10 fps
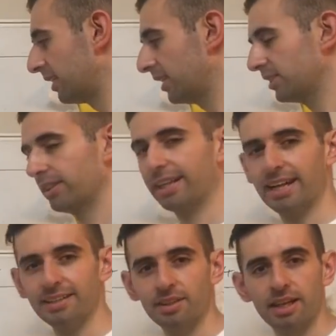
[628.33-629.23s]
So
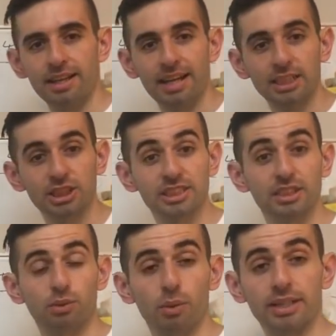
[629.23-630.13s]
again, that's just
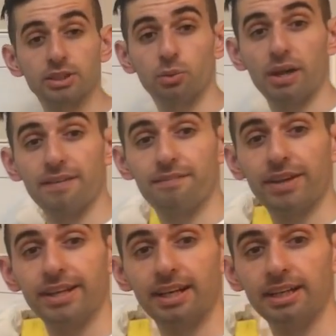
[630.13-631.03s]
different ways to write
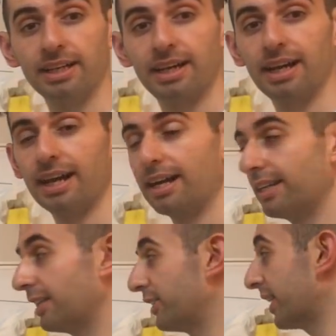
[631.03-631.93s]
theta, and
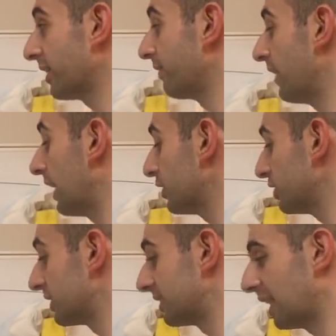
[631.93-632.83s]
then to get the values, you
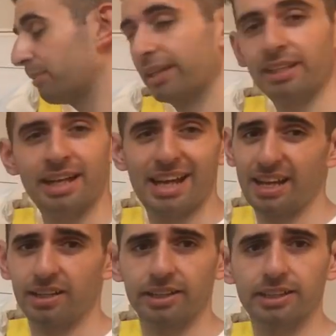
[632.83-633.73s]
just sub in
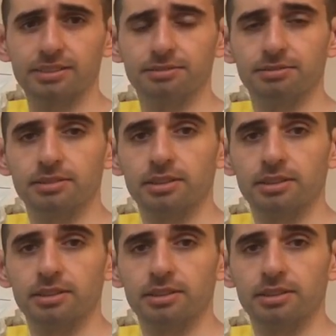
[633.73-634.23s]
n again.